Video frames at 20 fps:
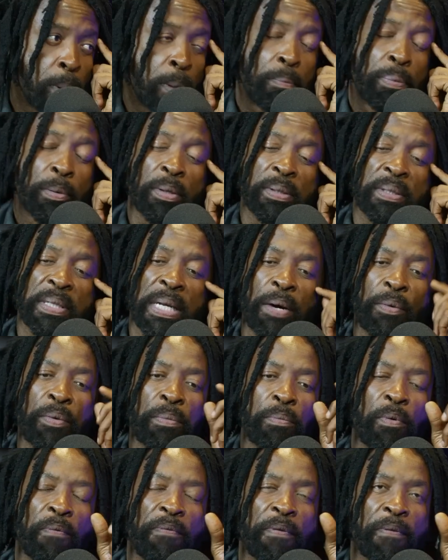Because now we're
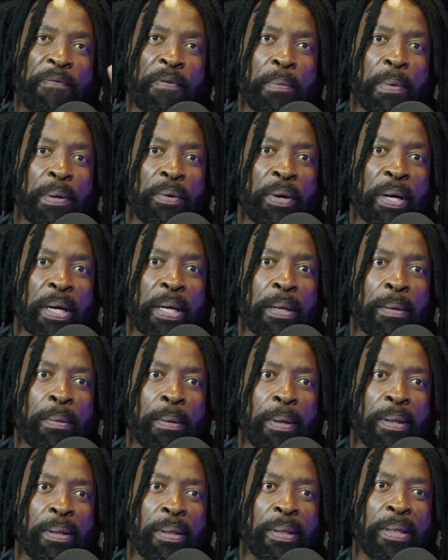moving from
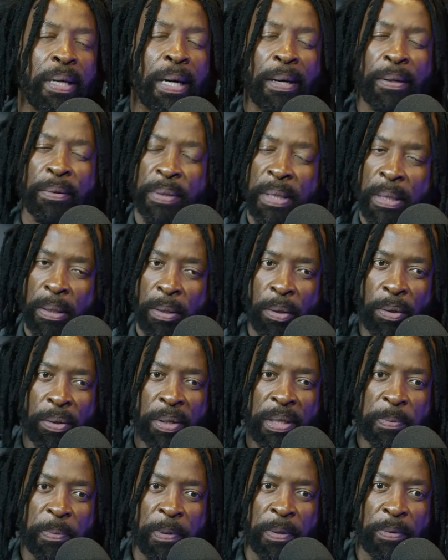there'll
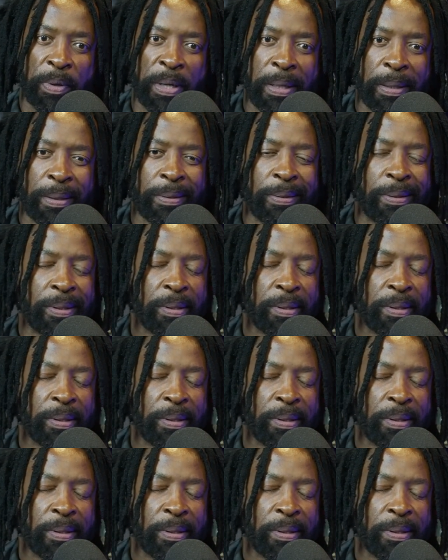always be there'll